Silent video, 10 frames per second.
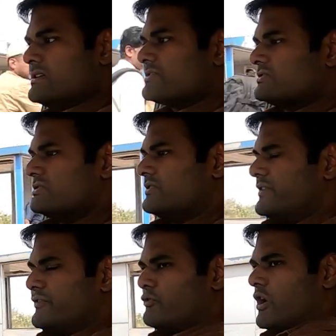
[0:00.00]
So
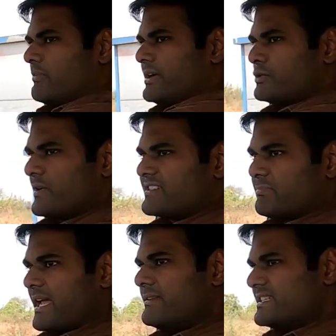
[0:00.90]
if you want me to
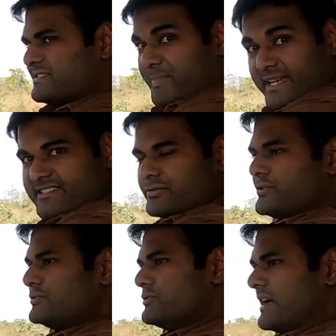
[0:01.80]
explain the specs to
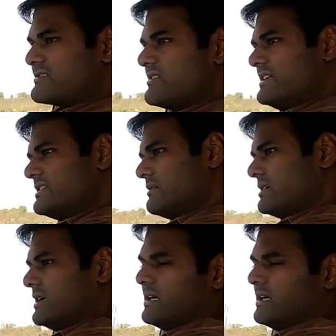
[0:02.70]
you, actually the